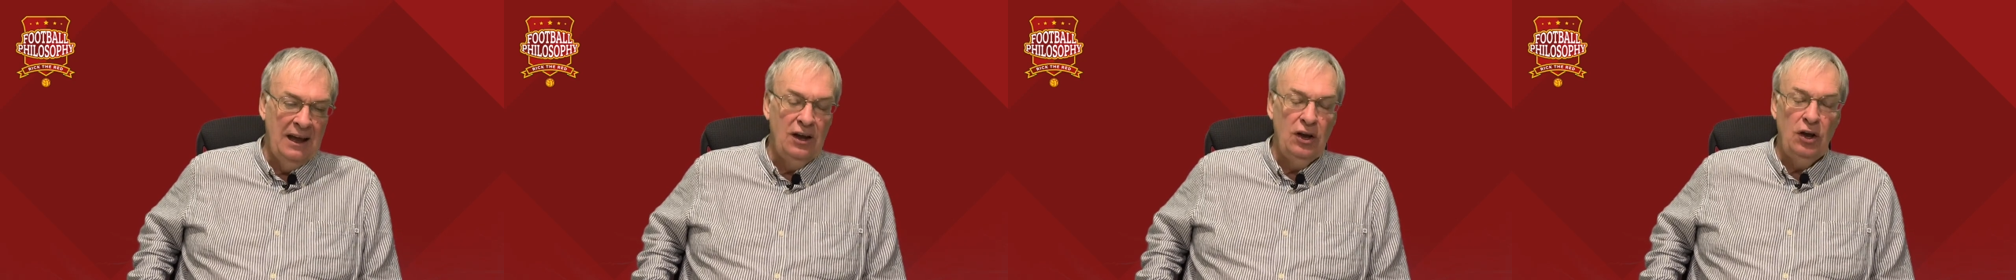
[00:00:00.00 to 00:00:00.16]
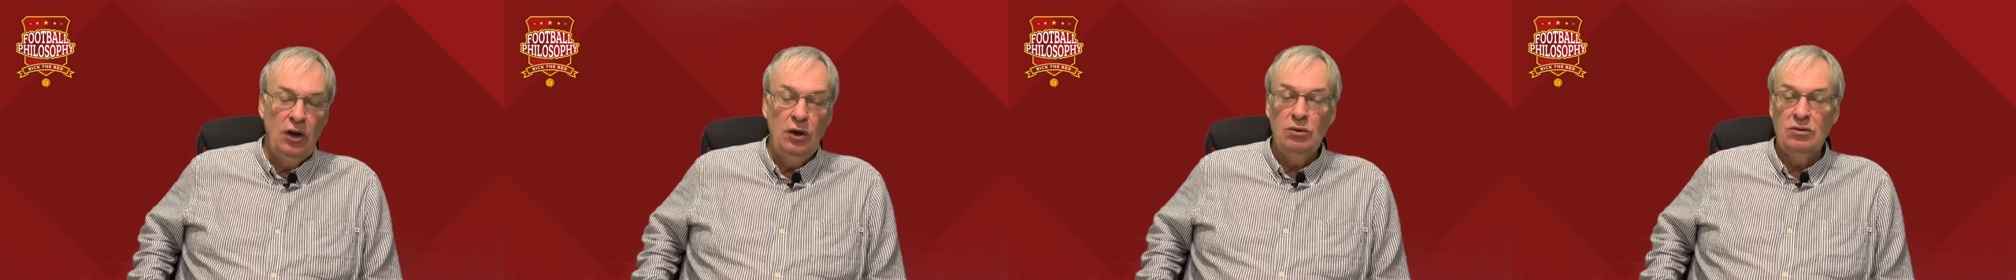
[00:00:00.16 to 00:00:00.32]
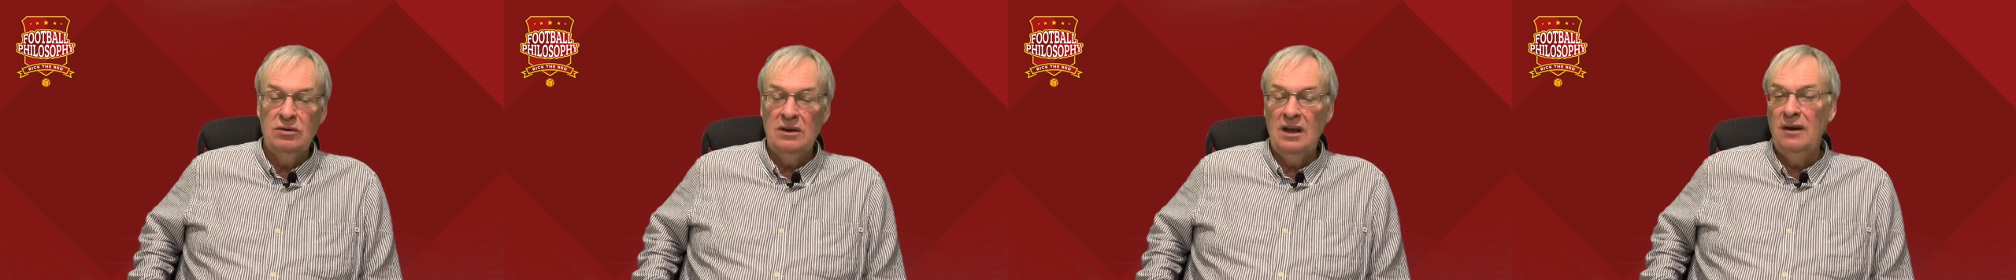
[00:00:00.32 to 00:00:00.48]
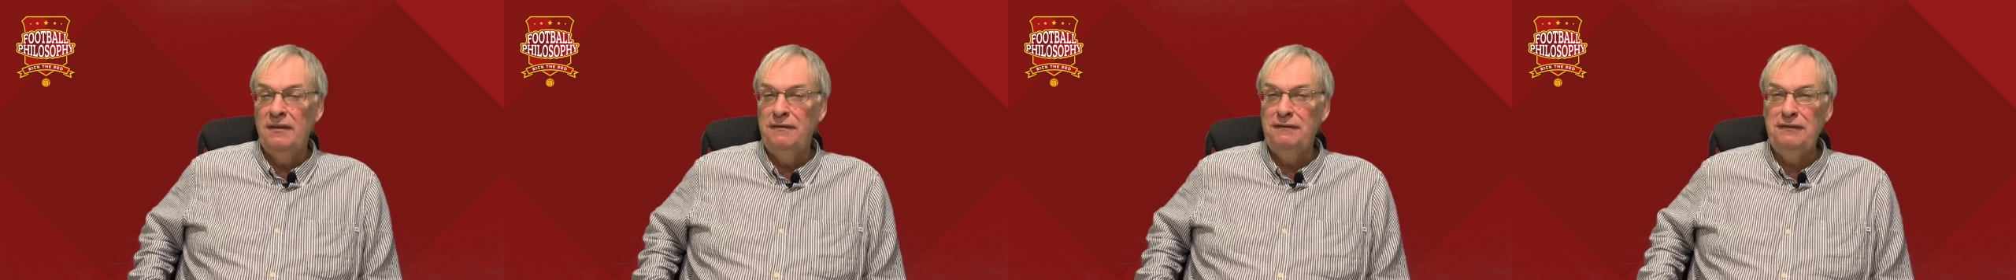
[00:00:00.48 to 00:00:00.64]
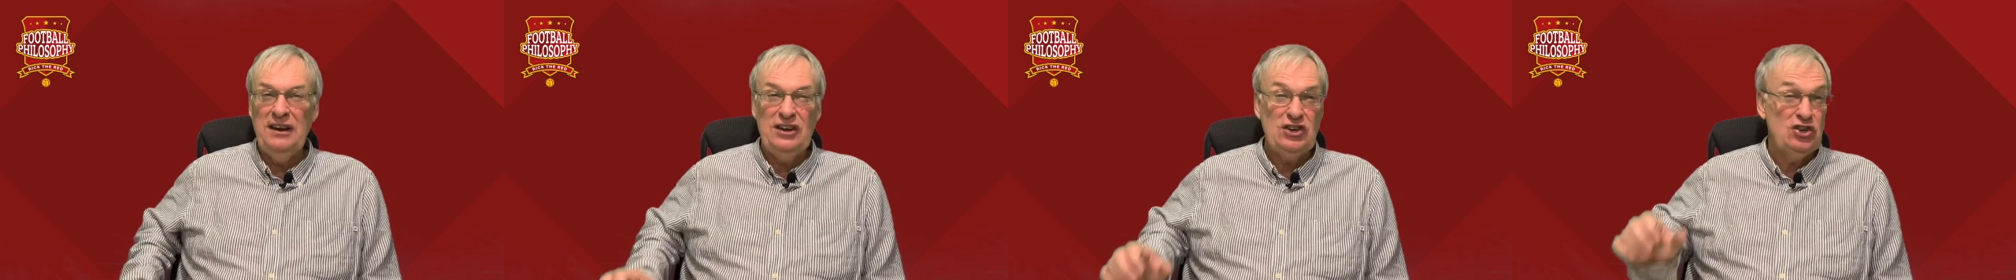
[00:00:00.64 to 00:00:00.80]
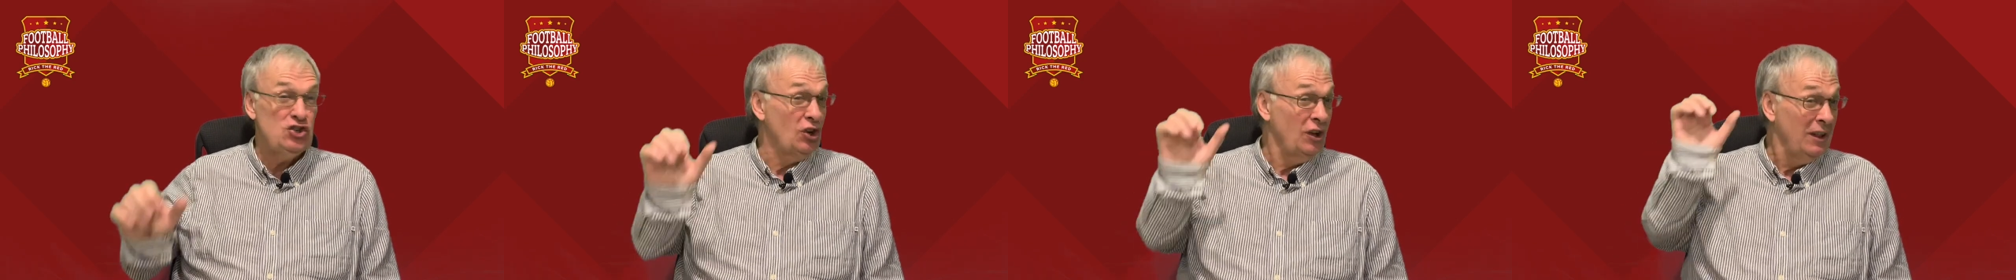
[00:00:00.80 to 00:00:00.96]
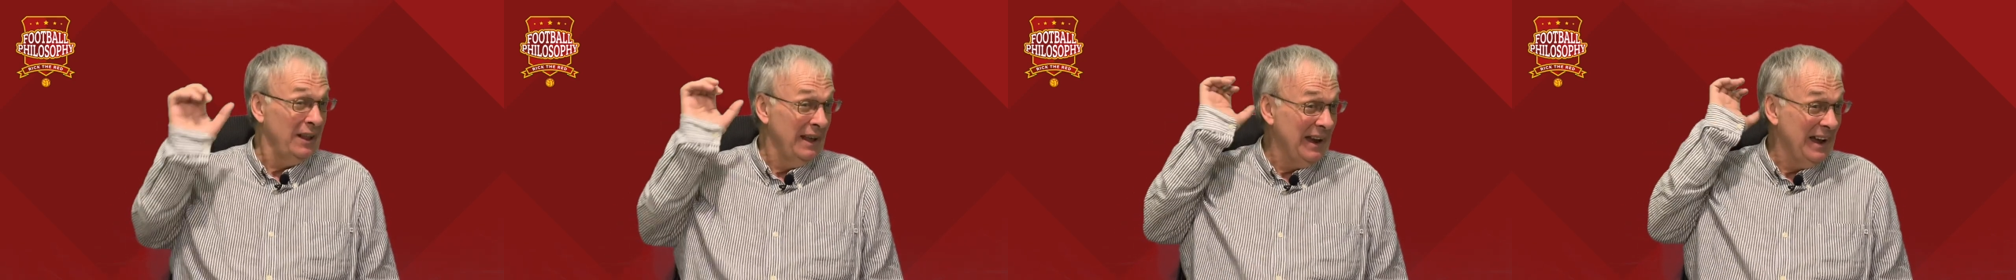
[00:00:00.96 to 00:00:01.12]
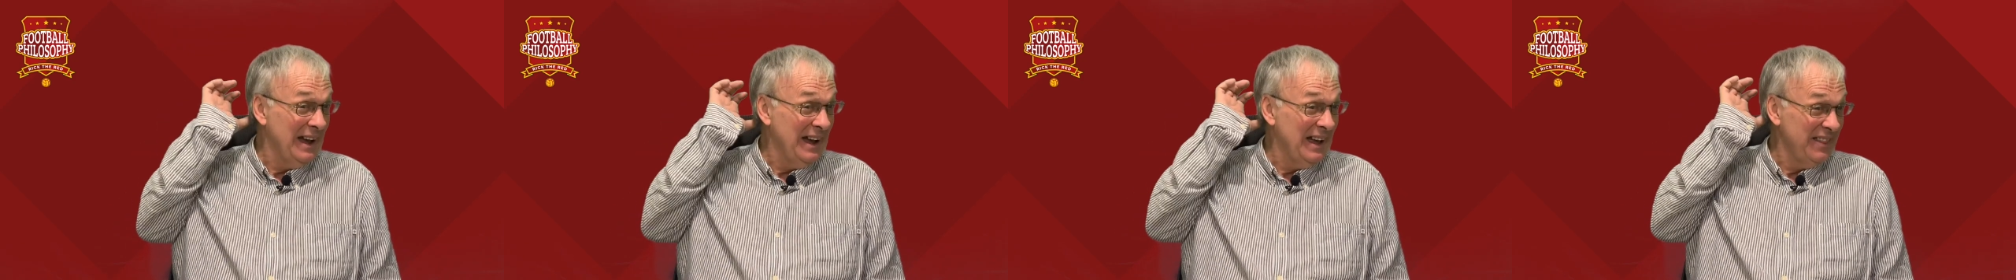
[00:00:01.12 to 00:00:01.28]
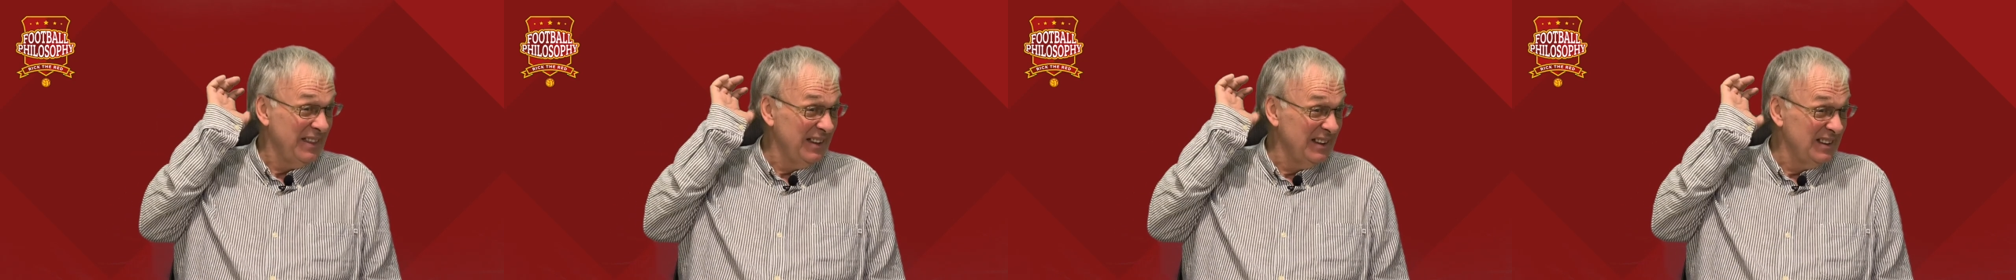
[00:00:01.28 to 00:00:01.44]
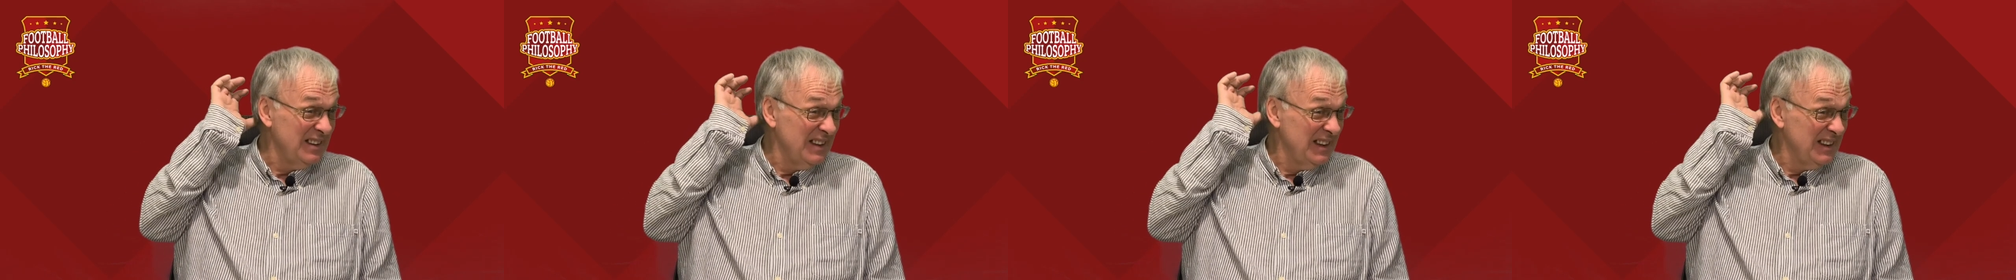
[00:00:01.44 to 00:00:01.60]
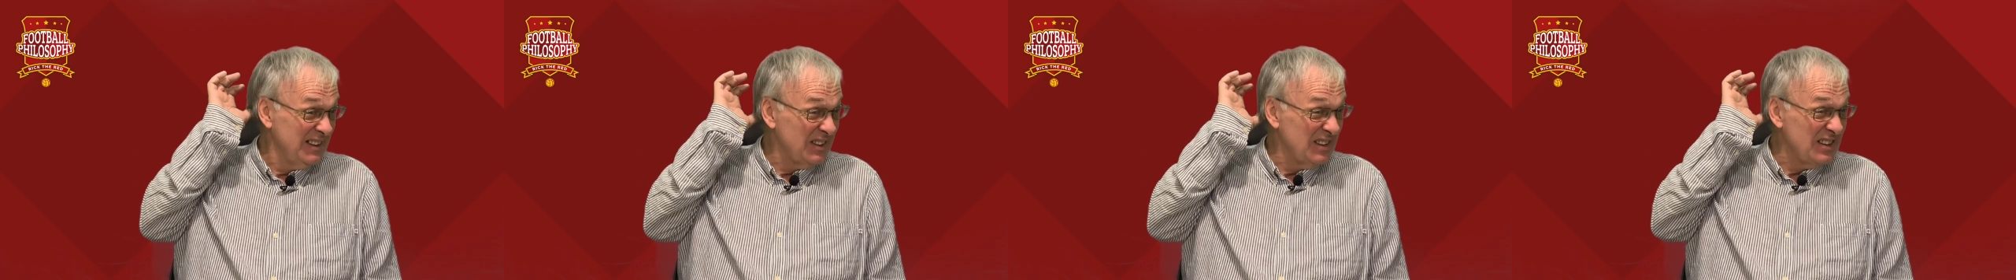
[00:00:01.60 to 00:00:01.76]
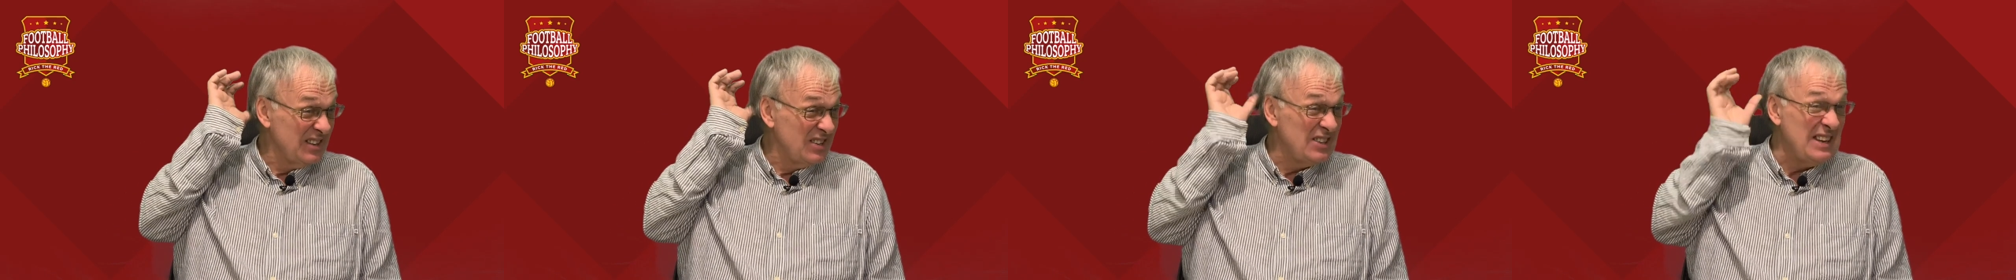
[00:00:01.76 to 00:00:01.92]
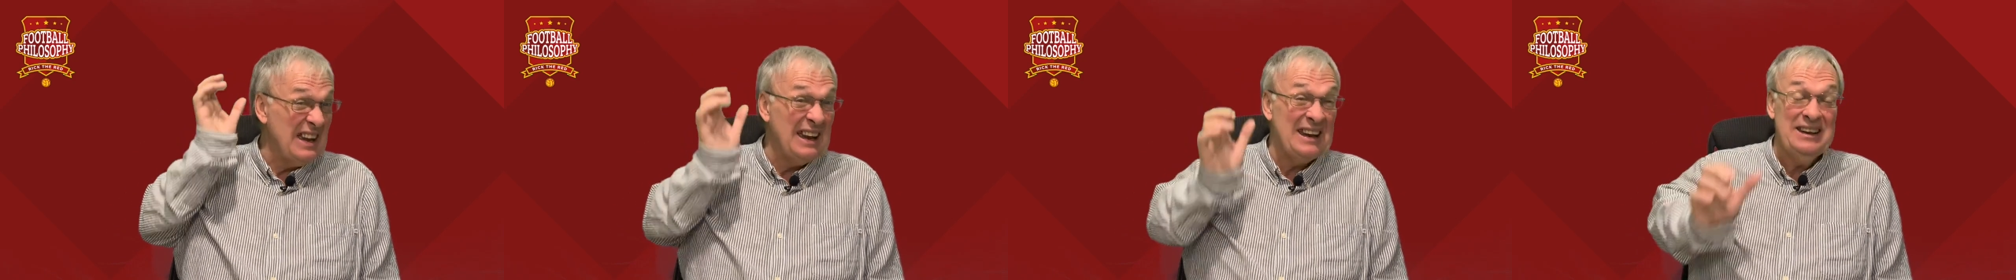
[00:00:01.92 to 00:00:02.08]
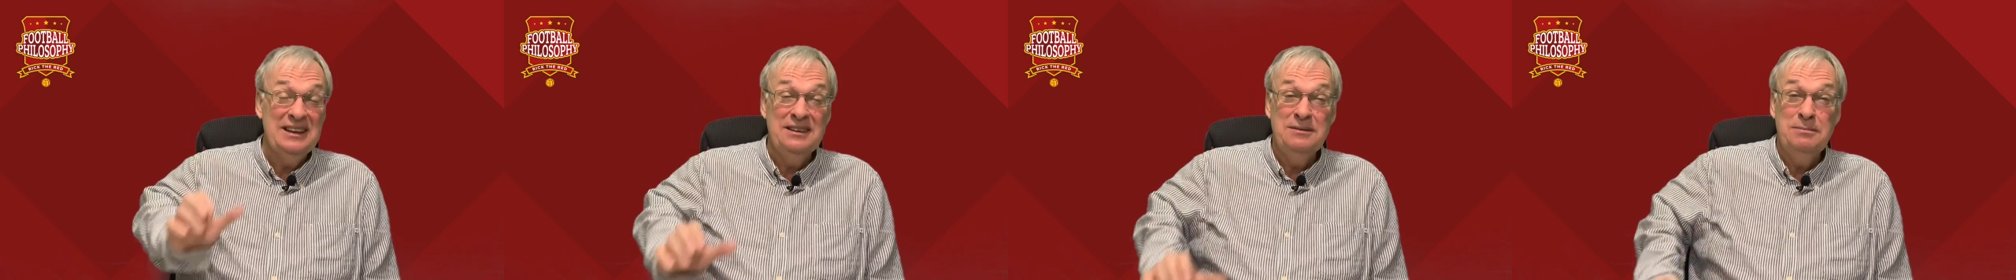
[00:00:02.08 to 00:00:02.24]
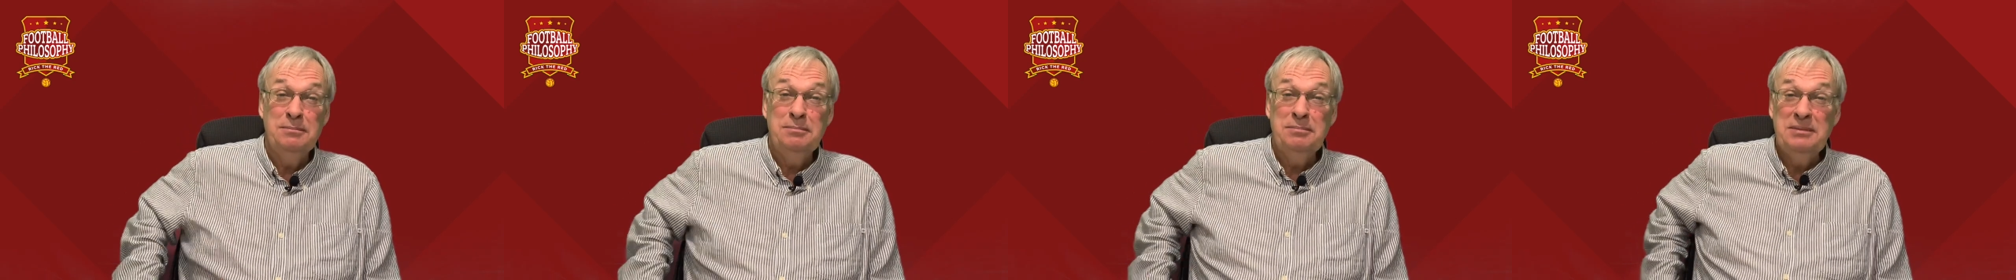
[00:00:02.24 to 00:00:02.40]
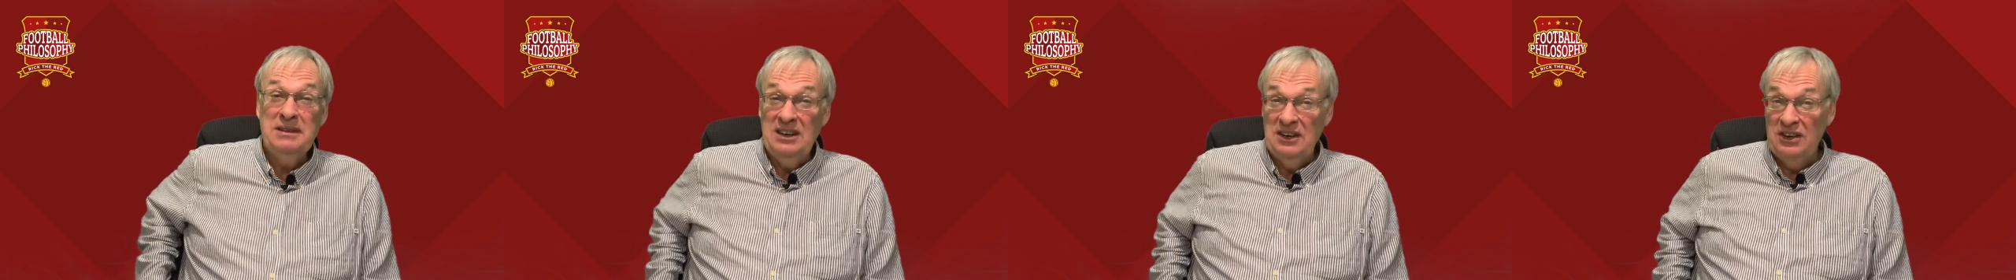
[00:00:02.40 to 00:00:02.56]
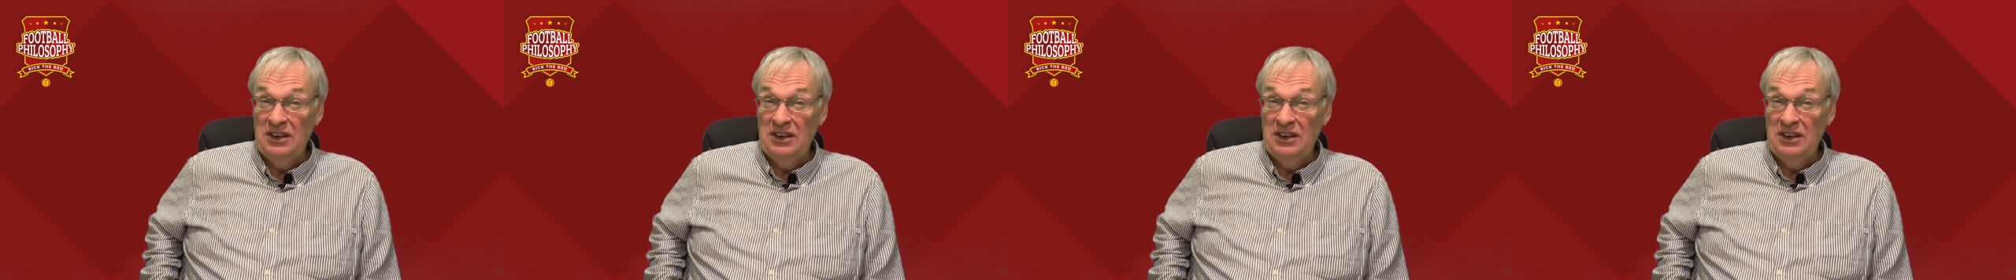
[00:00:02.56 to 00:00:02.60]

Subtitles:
who officially are the second,